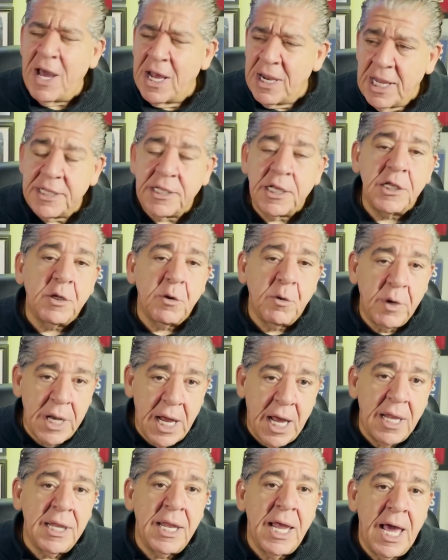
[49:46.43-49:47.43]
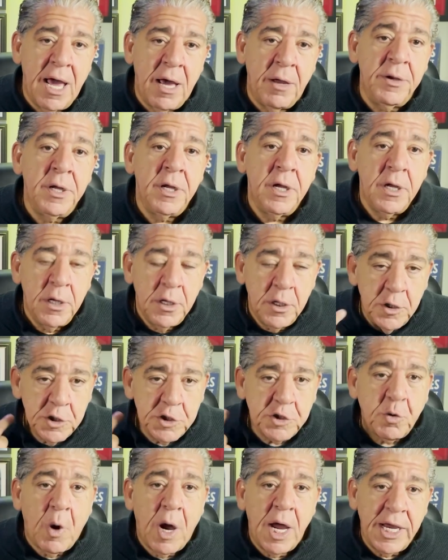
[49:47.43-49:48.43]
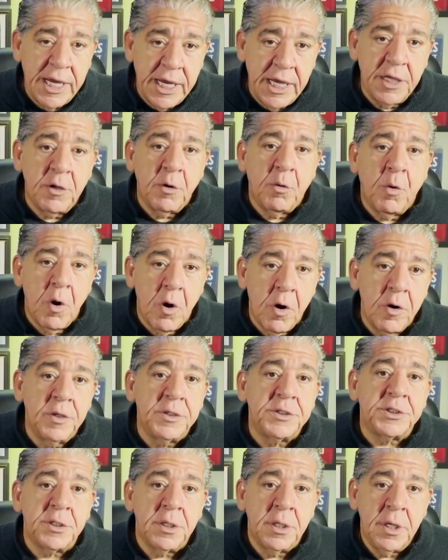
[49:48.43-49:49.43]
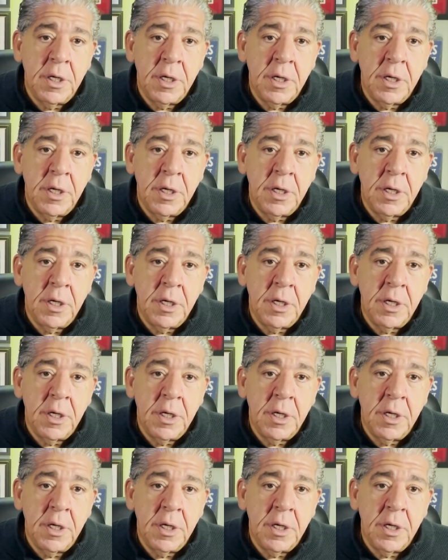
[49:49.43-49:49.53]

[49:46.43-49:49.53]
I like to do it out loud so I hear the words.